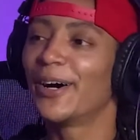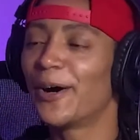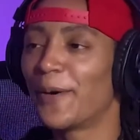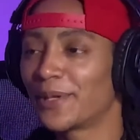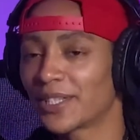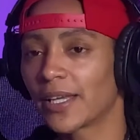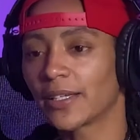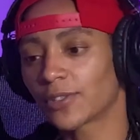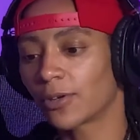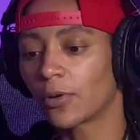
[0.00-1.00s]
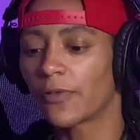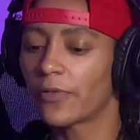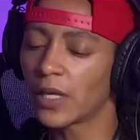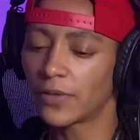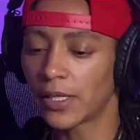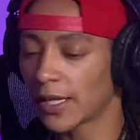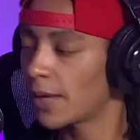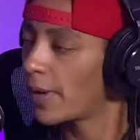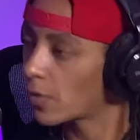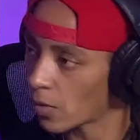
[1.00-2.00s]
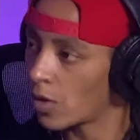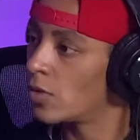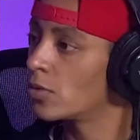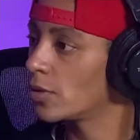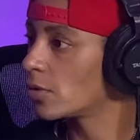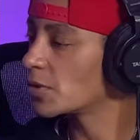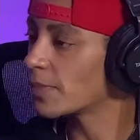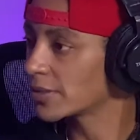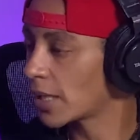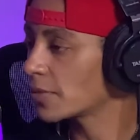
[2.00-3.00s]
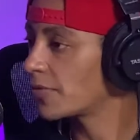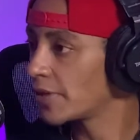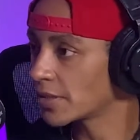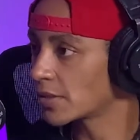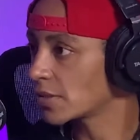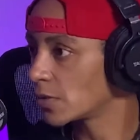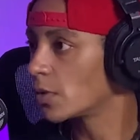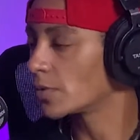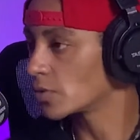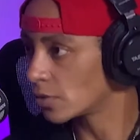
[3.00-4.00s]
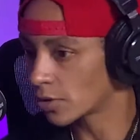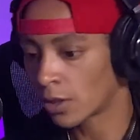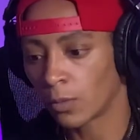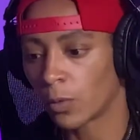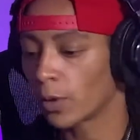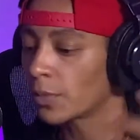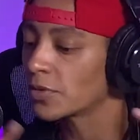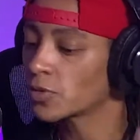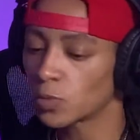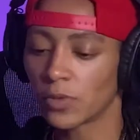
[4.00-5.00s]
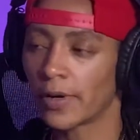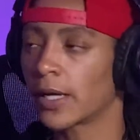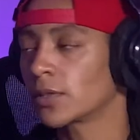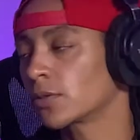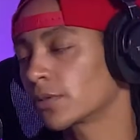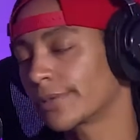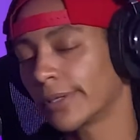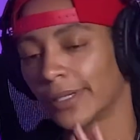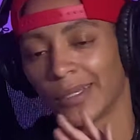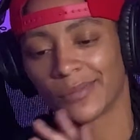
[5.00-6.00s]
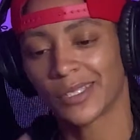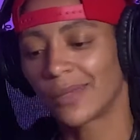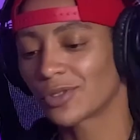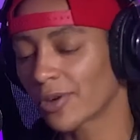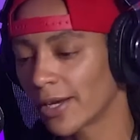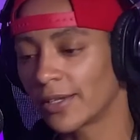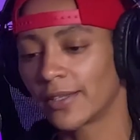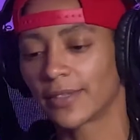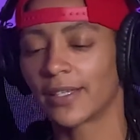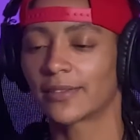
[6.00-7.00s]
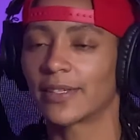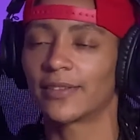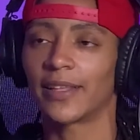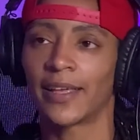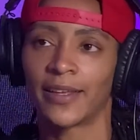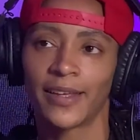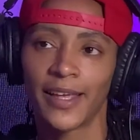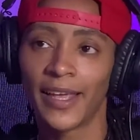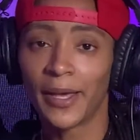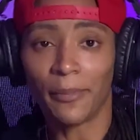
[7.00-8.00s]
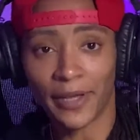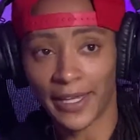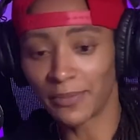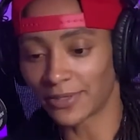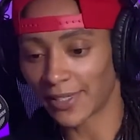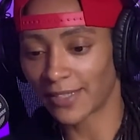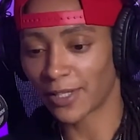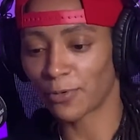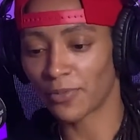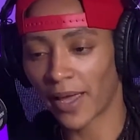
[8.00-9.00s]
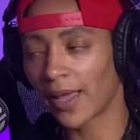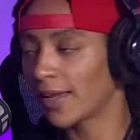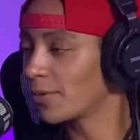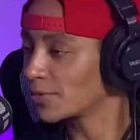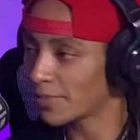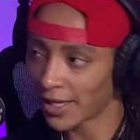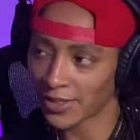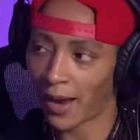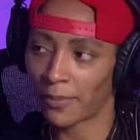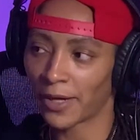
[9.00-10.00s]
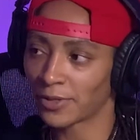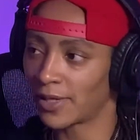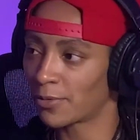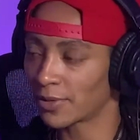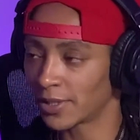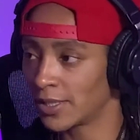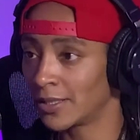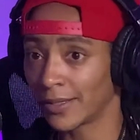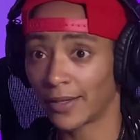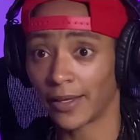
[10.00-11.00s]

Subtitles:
But yeah, so if anything came back wrong, you know, it was my job to fix it, to see what was going on. We work with the supervisors, team training, things like that. But any mistakes that were made, it was my job to make sure they were done